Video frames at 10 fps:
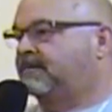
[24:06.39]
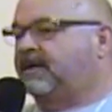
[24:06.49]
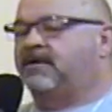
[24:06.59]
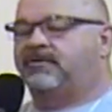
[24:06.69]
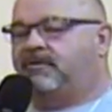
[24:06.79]

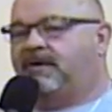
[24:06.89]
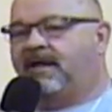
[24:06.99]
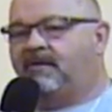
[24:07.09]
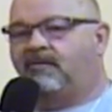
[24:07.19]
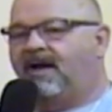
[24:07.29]
because you
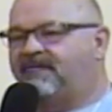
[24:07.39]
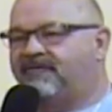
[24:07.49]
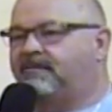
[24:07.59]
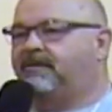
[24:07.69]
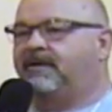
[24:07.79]
got a wife
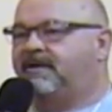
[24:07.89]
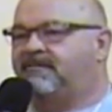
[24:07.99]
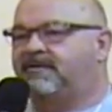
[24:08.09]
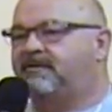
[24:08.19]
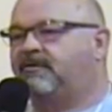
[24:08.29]
that
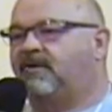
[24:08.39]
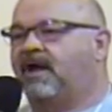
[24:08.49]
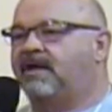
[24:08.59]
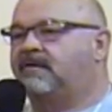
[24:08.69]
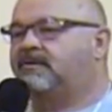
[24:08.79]
believes in
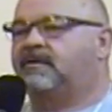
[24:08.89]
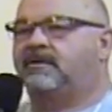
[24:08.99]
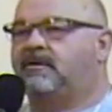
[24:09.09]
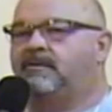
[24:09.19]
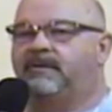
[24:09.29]
Christ
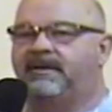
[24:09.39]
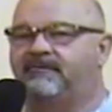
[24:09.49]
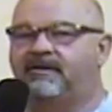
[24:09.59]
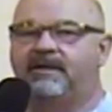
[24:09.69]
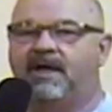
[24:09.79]
and you
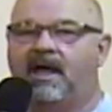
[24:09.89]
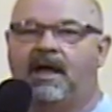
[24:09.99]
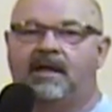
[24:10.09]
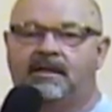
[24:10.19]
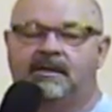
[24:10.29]
believe in
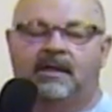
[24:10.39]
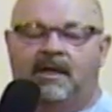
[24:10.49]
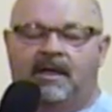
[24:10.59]
God and,